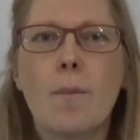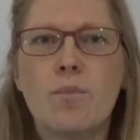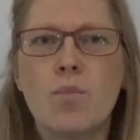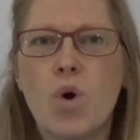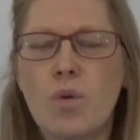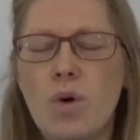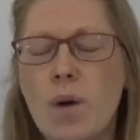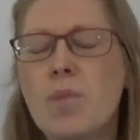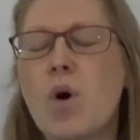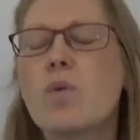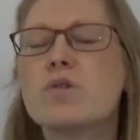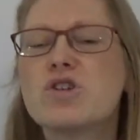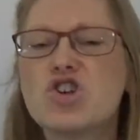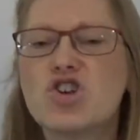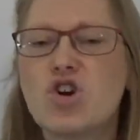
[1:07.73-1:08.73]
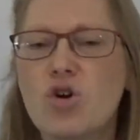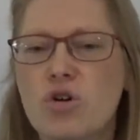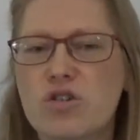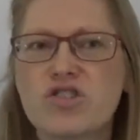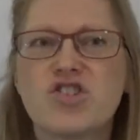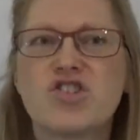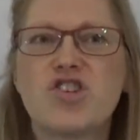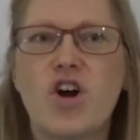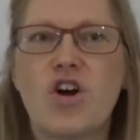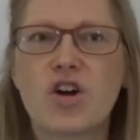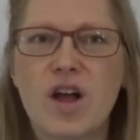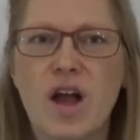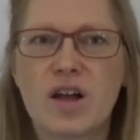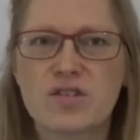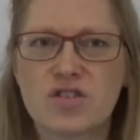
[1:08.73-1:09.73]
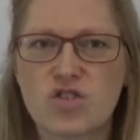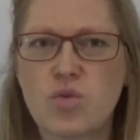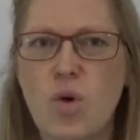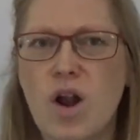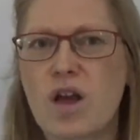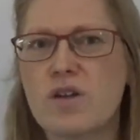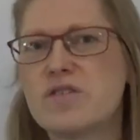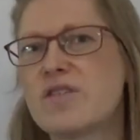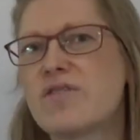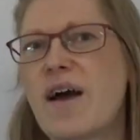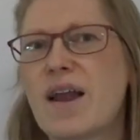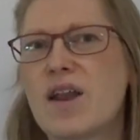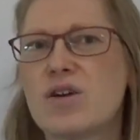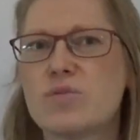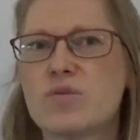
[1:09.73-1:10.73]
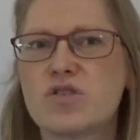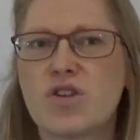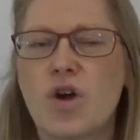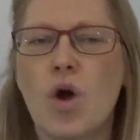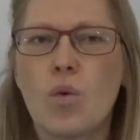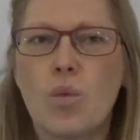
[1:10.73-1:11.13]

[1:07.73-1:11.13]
a more mature suck and swallow develops